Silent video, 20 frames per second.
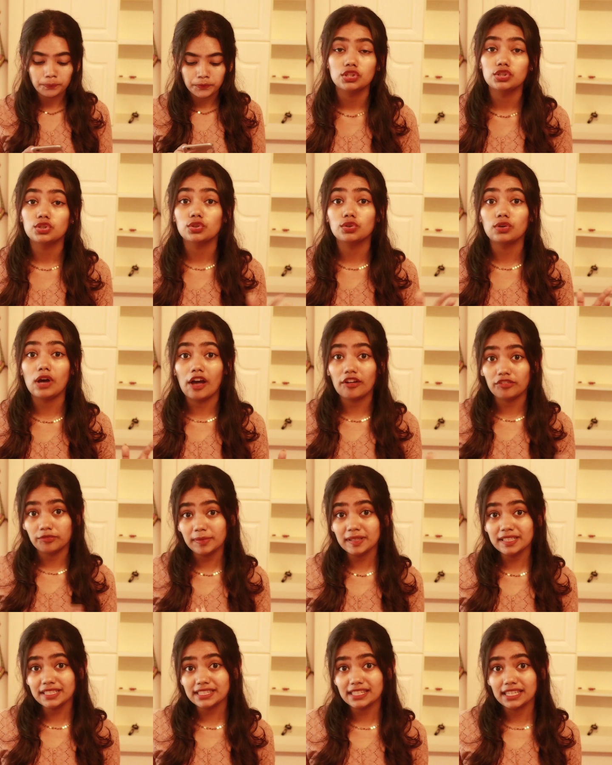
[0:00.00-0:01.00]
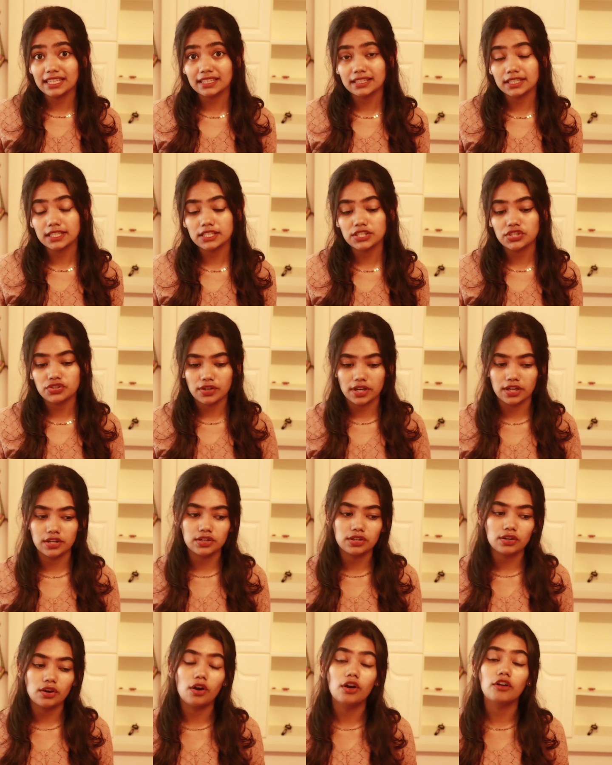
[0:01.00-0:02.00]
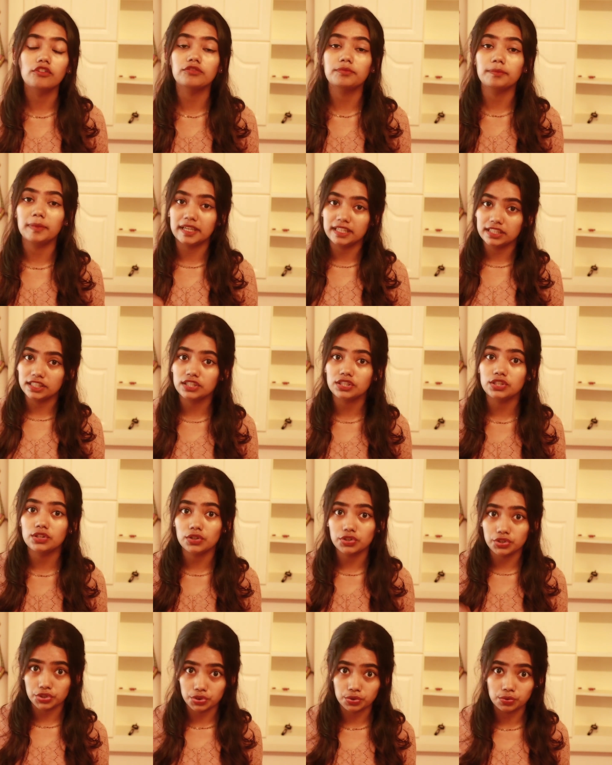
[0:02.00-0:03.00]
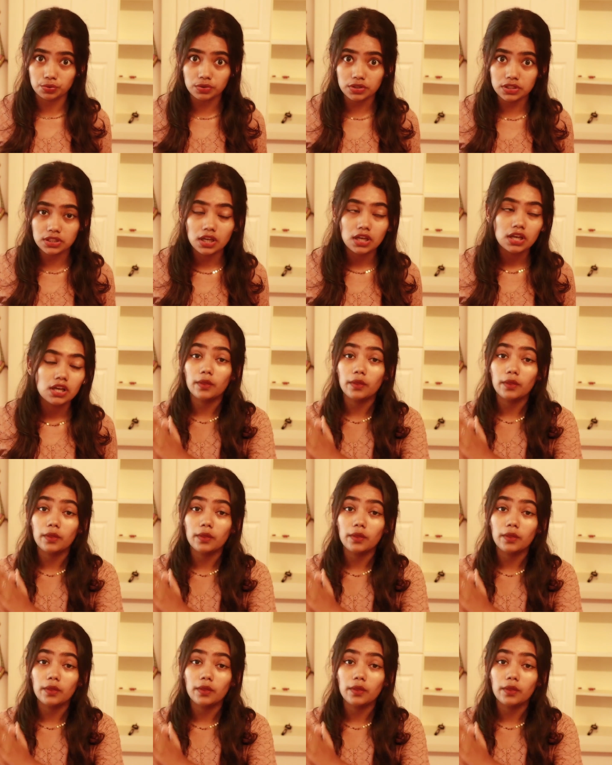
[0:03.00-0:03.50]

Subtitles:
So I've been seeing this trend of painting your shoes.